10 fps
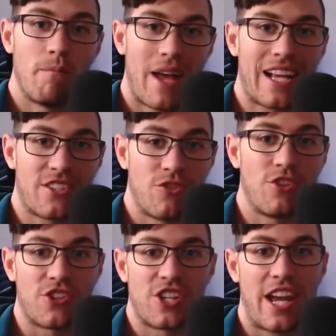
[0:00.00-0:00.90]
back to
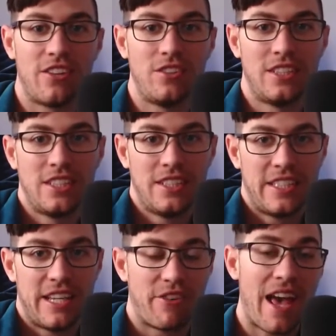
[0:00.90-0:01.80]
the channel.
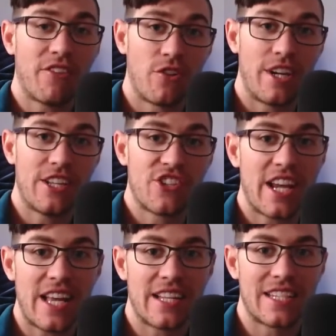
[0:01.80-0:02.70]
If you haven't already,
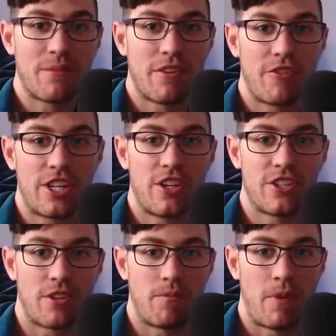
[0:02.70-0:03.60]
check out some of the
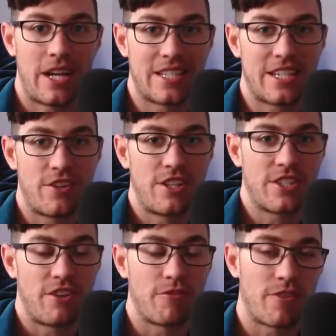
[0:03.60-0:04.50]
videos on my
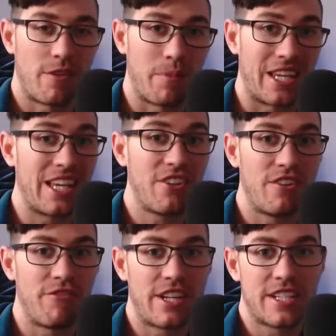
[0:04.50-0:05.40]
series of The Beginner
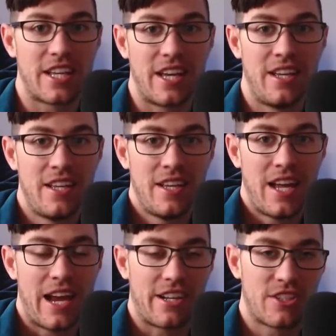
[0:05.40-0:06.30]
Investor,
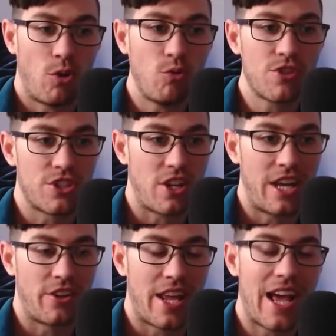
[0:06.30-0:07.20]
and it's all
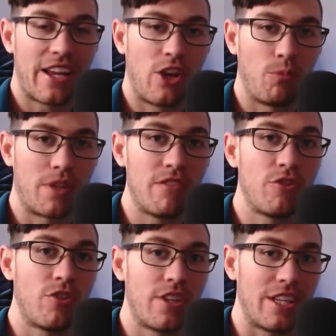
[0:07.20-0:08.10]
designed on how to help give
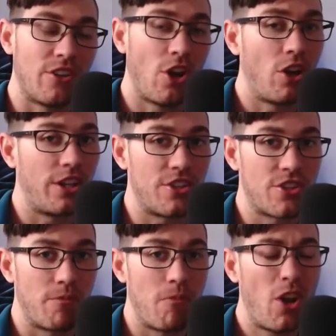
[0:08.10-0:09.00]
you the knowledge
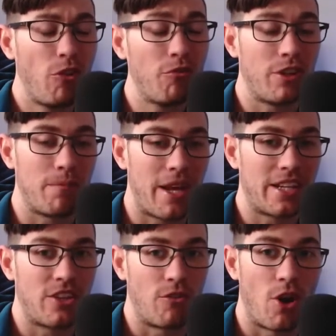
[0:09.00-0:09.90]
to hopefully
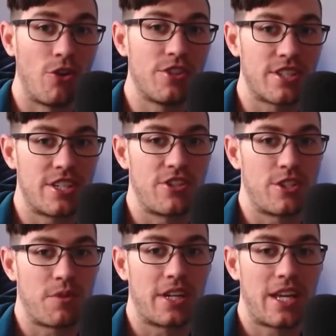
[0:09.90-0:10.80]
make your own
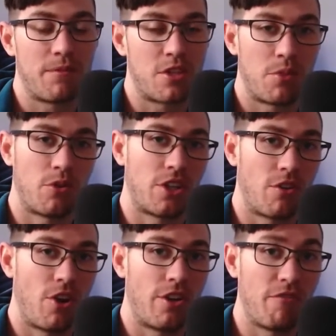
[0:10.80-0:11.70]
decisions when it comes to building
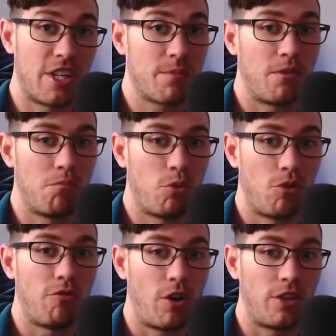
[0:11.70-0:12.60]
your own investment
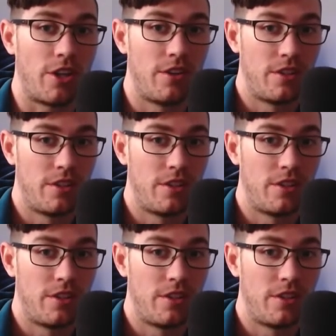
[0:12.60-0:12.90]
portfolio.